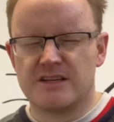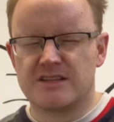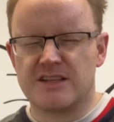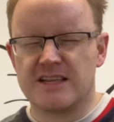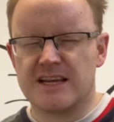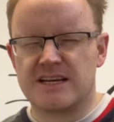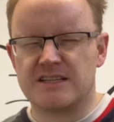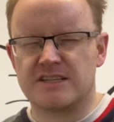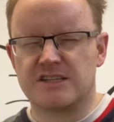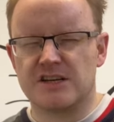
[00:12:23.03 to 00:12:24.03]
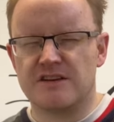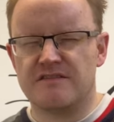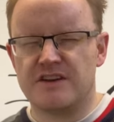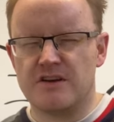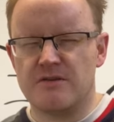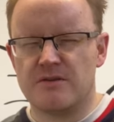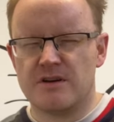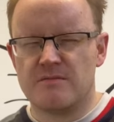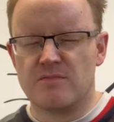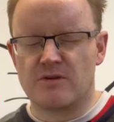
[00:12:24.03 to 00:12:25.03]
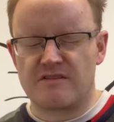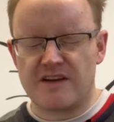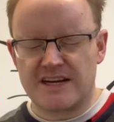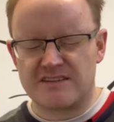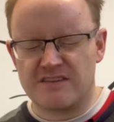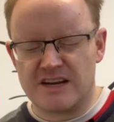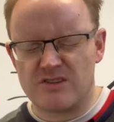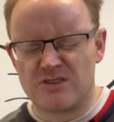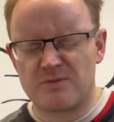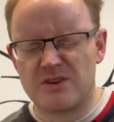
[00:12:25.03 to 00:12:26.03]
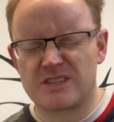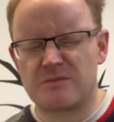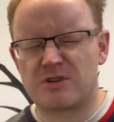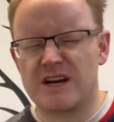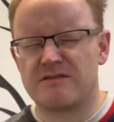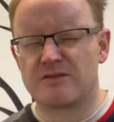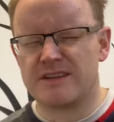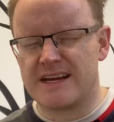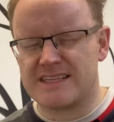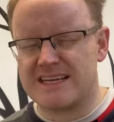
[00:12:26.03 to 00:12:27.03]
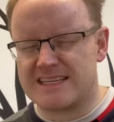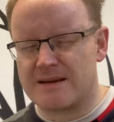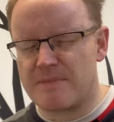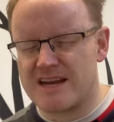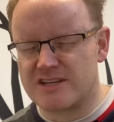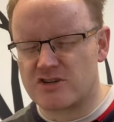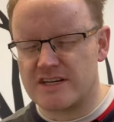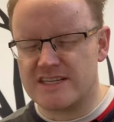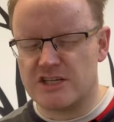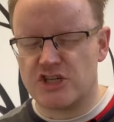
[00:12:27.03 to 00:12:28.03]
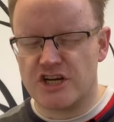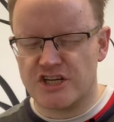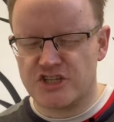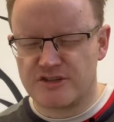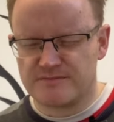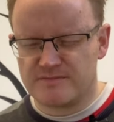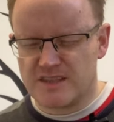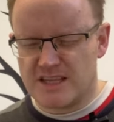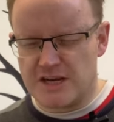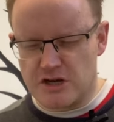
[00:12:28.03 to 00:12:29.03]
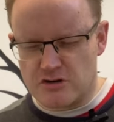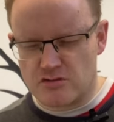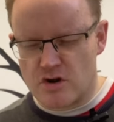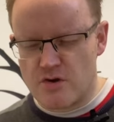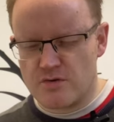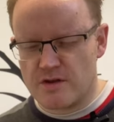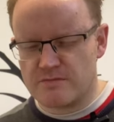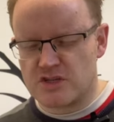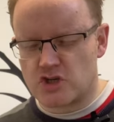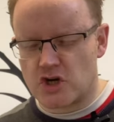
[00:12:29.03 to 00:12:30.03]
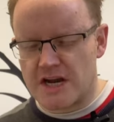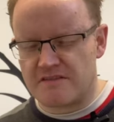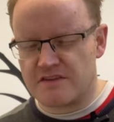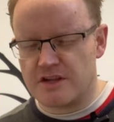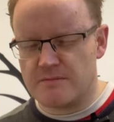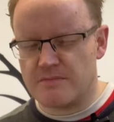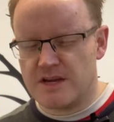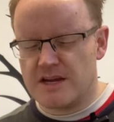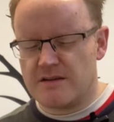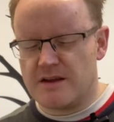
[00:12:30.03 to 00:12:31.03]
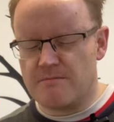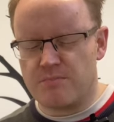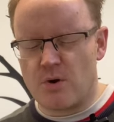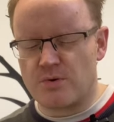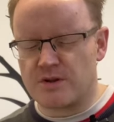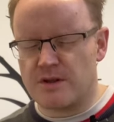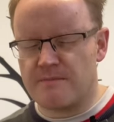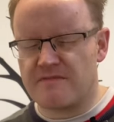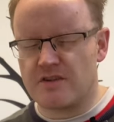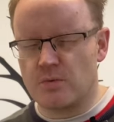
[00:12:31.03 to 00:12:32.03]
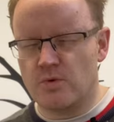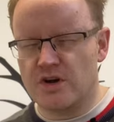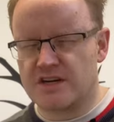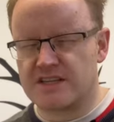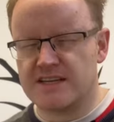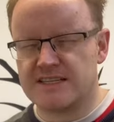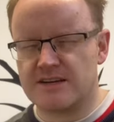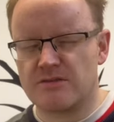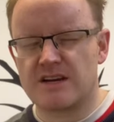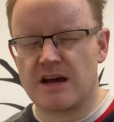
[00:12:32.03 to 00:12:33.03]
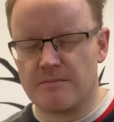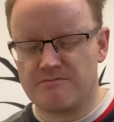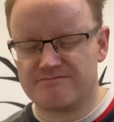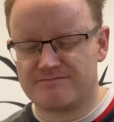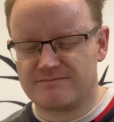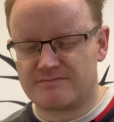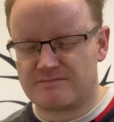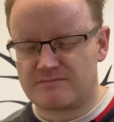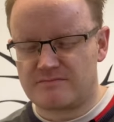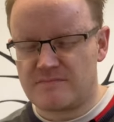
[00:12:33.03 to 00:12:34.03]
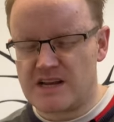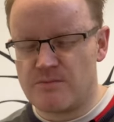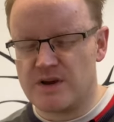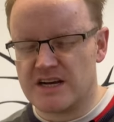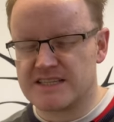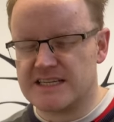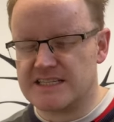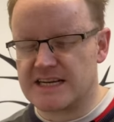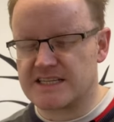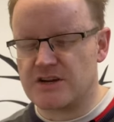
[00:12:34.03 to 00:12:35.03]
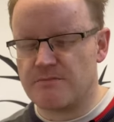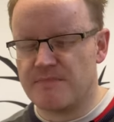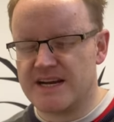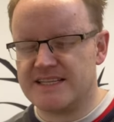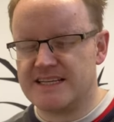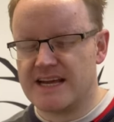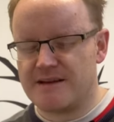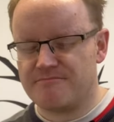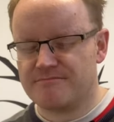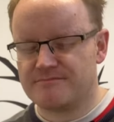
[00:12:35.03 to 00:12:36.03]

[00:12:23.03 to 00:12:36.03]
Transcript: so that they can serve you more effectively. And Lord, we also pray for all the existing ministries in church, that you'd grow them, strengthen them, embolden them for the work that is still to come. And we ask these things in your mighty name.